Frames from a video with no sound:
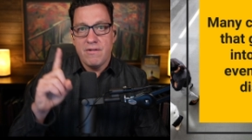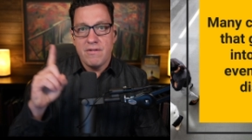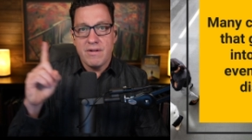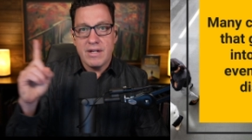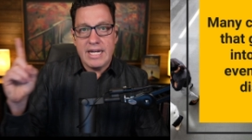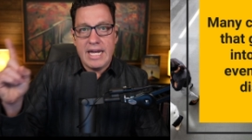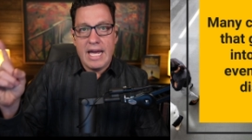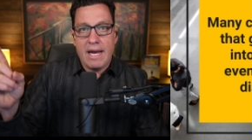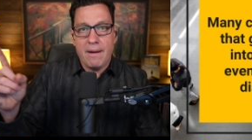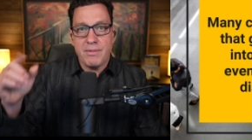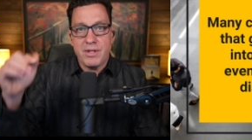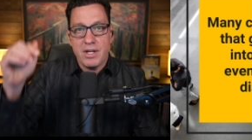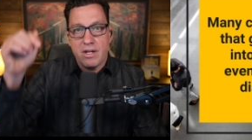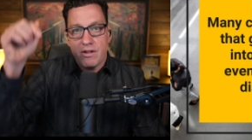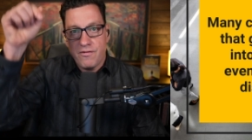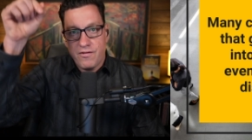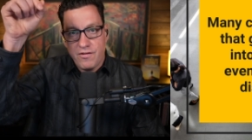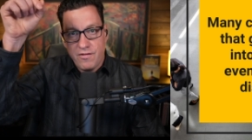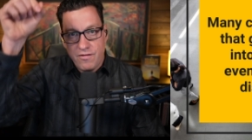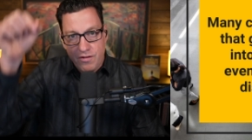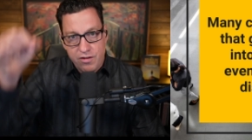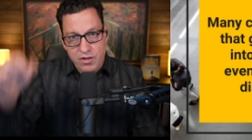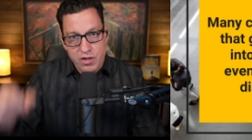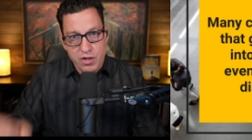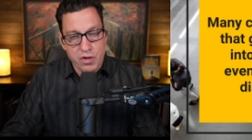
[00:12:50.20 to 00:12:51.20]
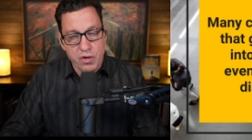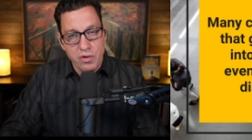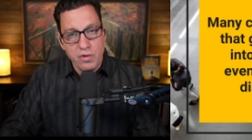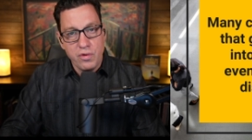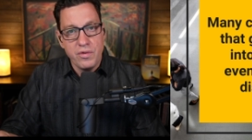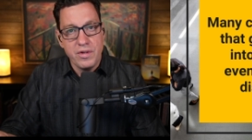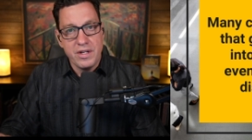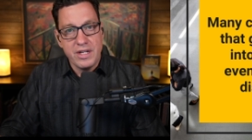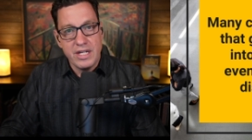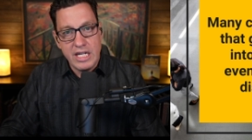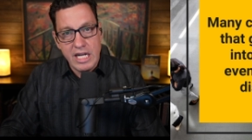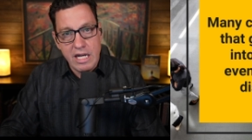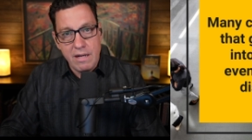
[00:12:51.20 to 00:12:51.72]
kept true
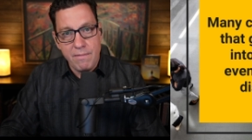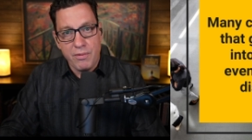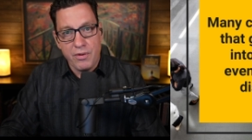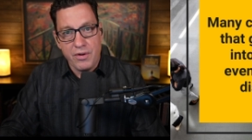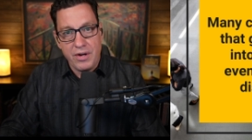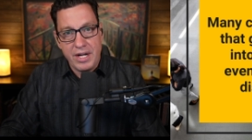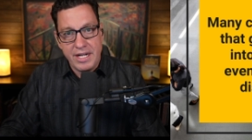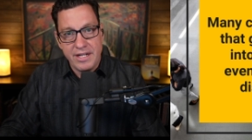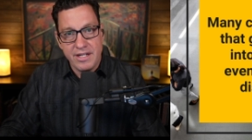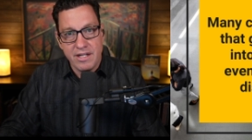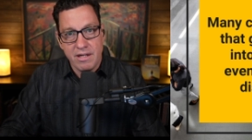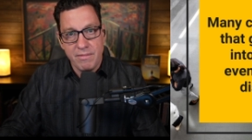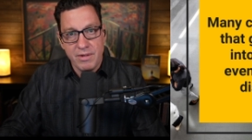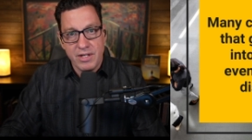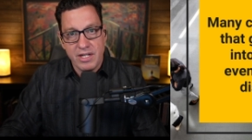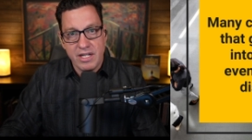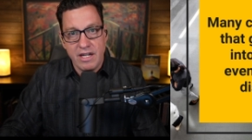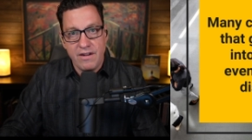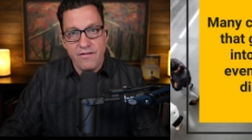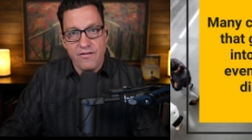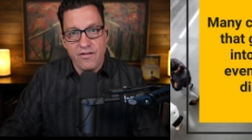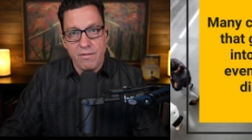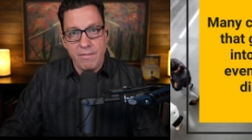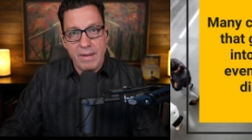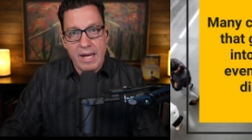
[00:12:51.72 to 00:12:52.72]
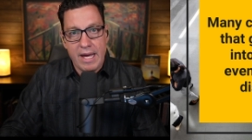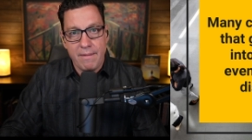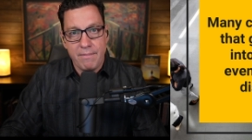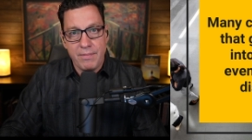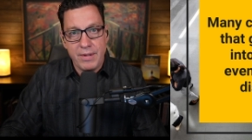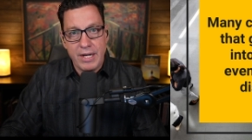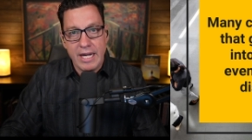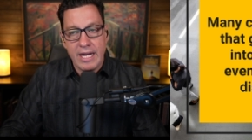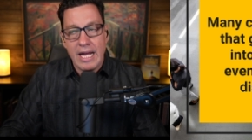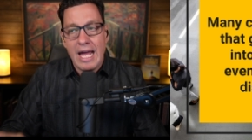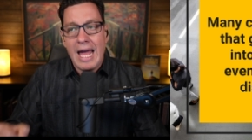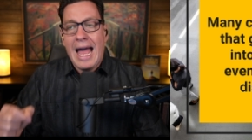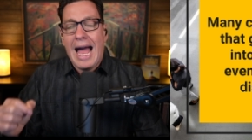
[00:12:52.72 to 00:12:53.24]
deeper intimacy from
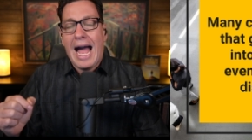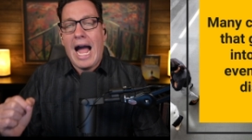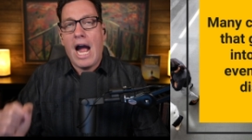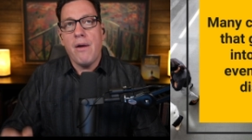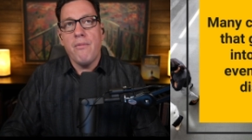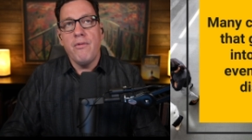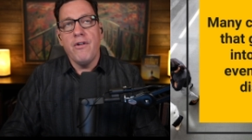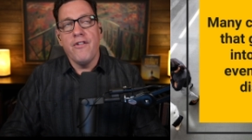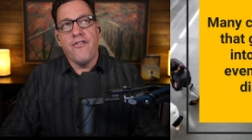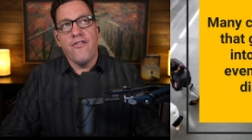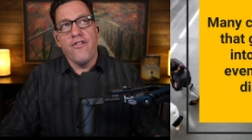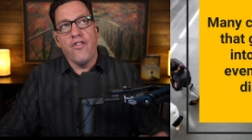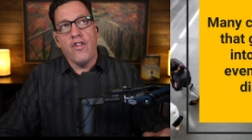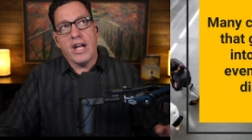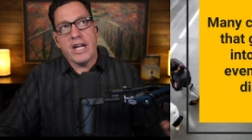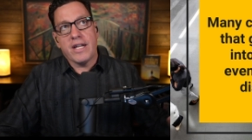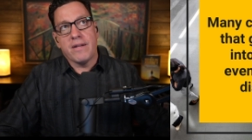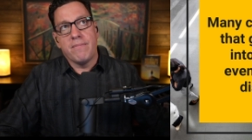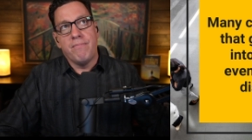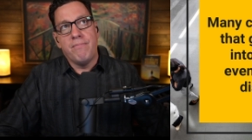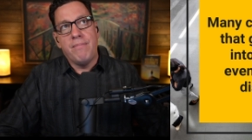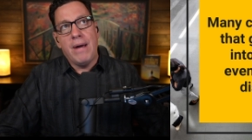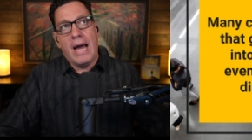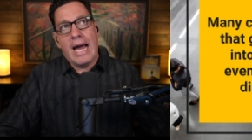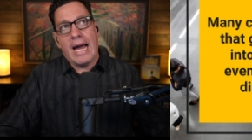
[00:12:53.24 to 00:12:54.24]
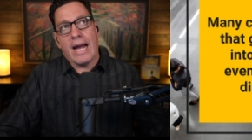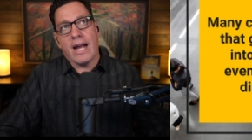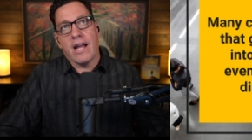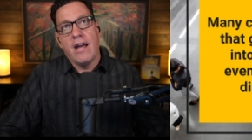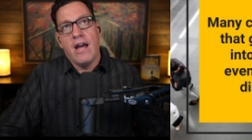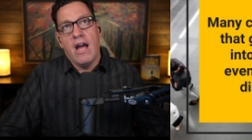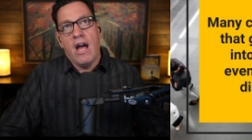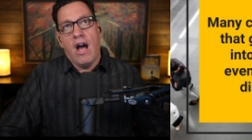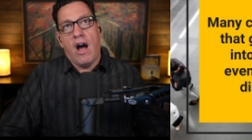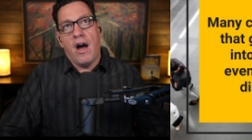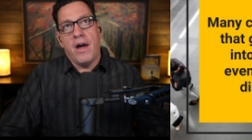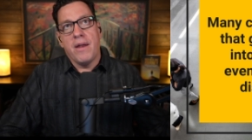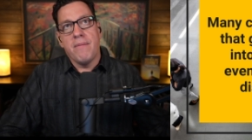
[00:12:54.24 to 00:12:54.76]
happening. I reflect back
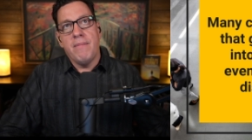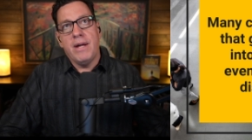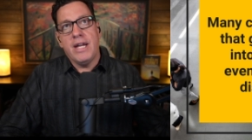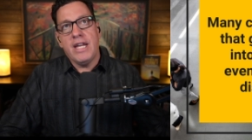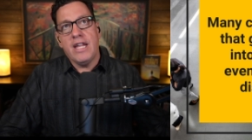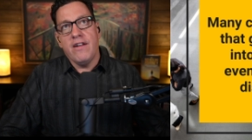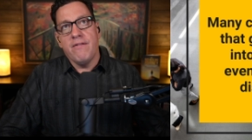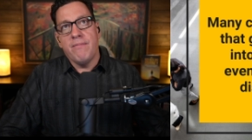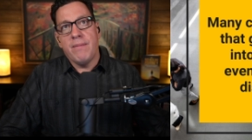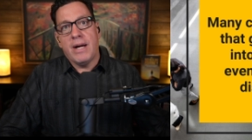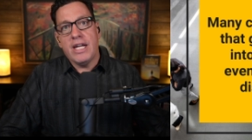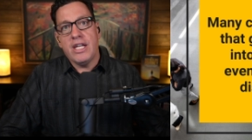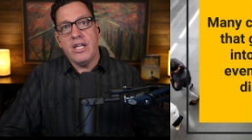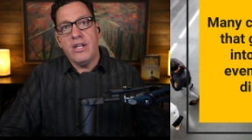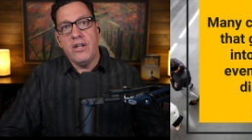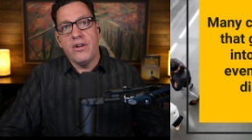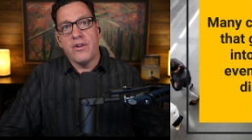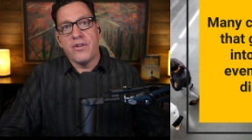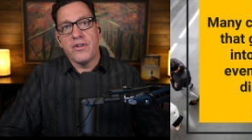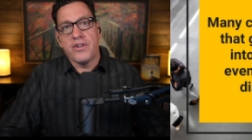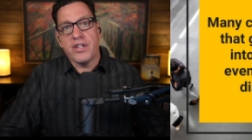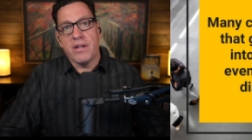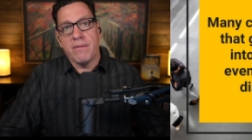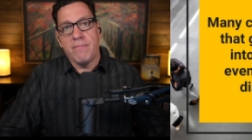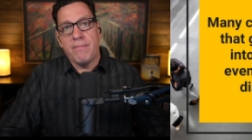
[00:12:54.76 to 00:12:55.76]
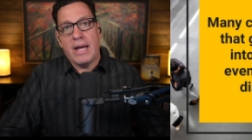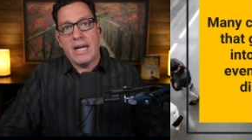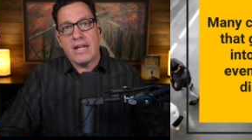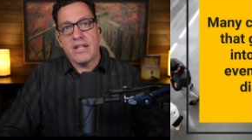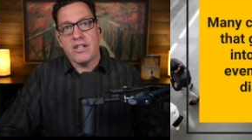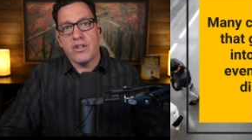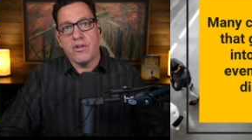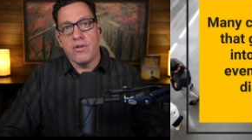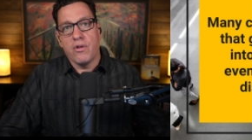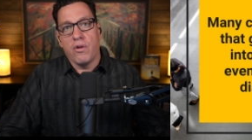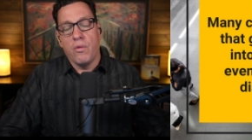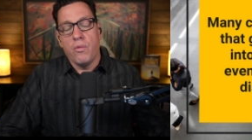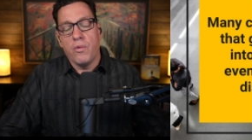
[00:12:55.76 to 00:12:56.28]
on many of my years in
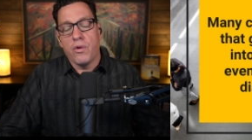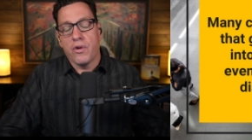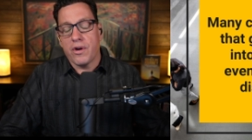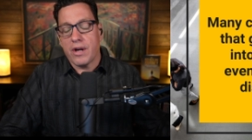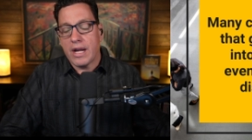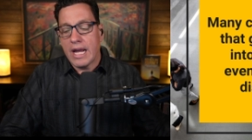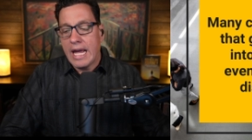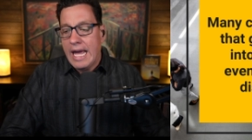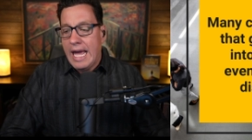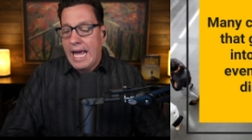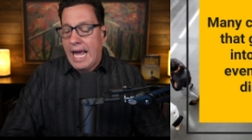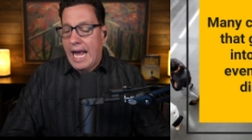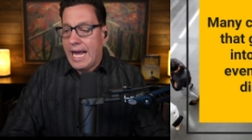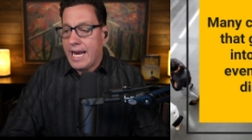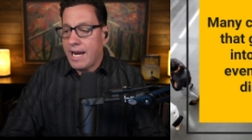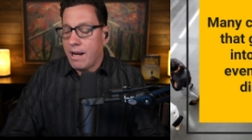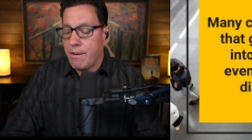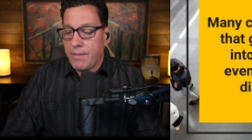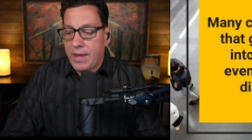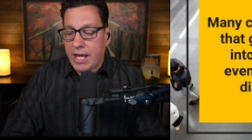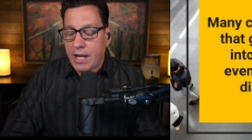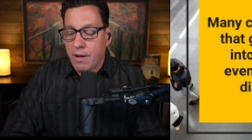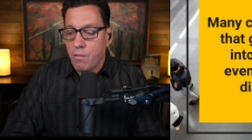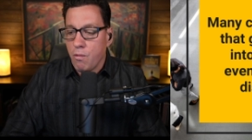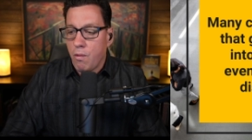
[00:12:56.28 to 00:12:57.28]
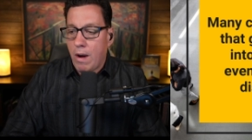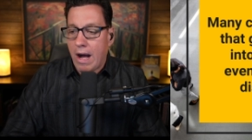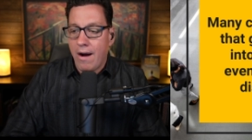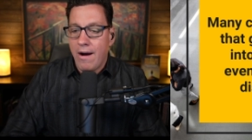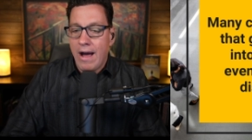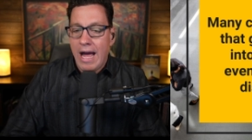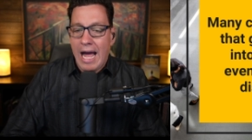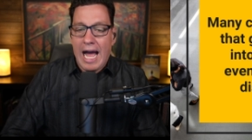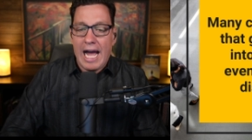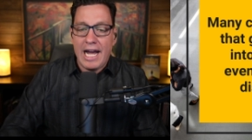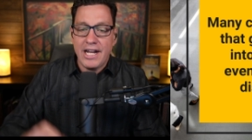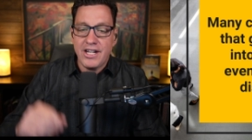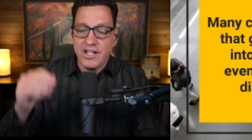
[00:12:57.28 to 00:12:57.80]
pastoral work and I'm like, wow,
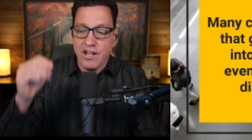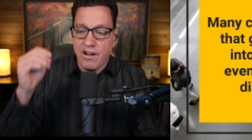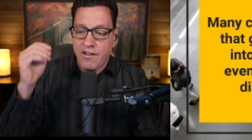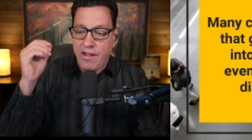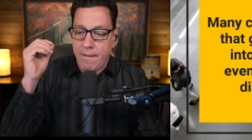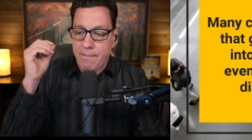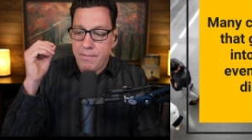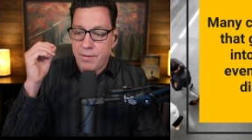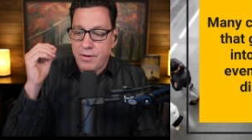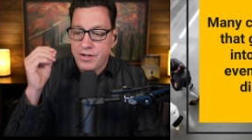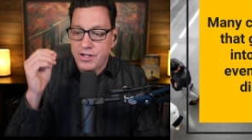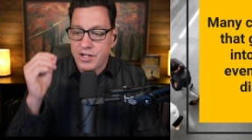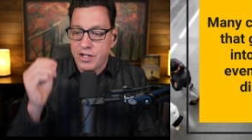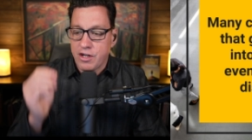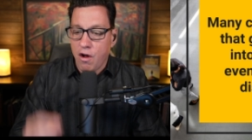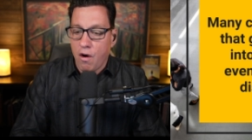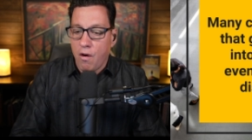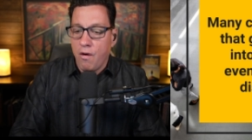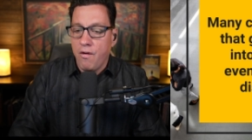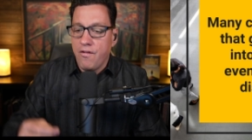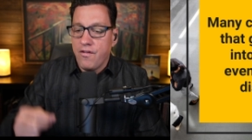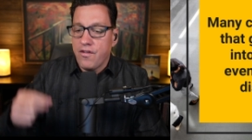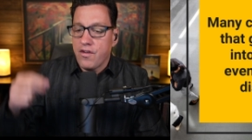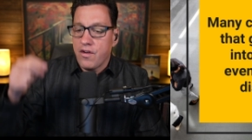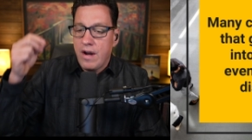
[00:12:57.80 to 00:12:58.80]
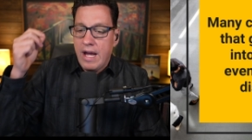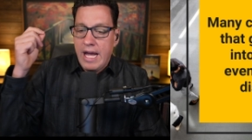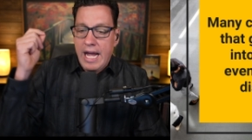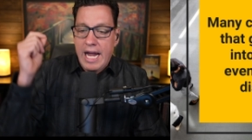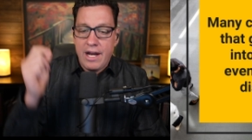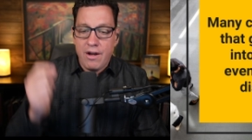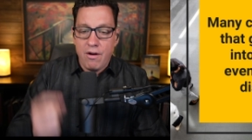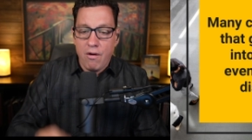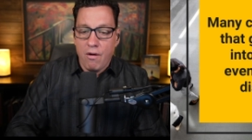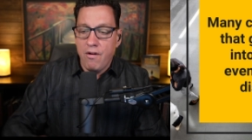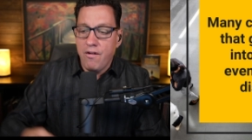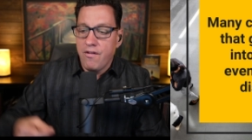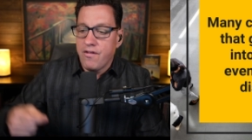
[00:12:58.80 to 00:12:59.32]
I saw that person over
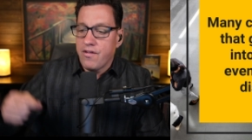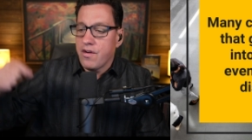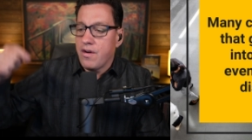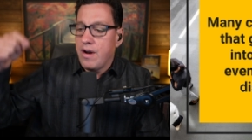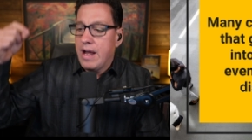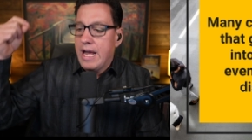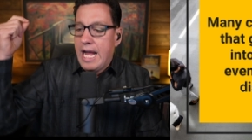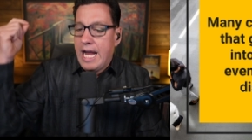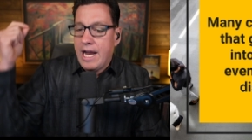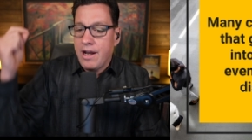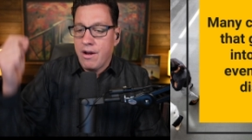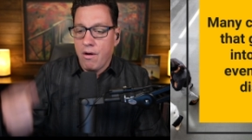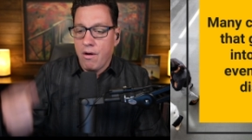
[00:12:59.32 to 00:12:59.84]
and over and